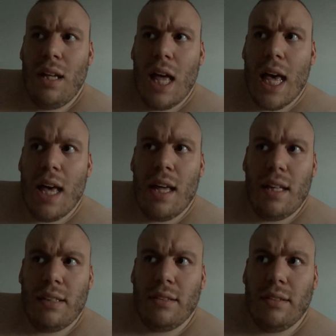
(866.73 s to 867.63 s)

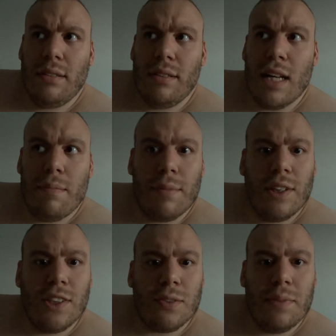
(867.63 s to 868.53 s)
And that
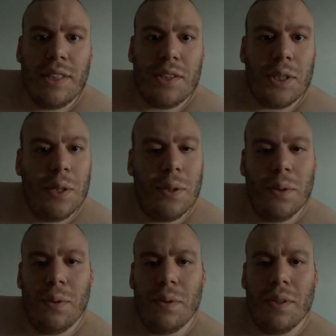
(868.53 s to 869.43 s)
brings me
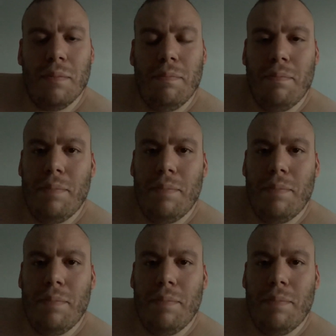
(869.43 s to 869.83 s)
to the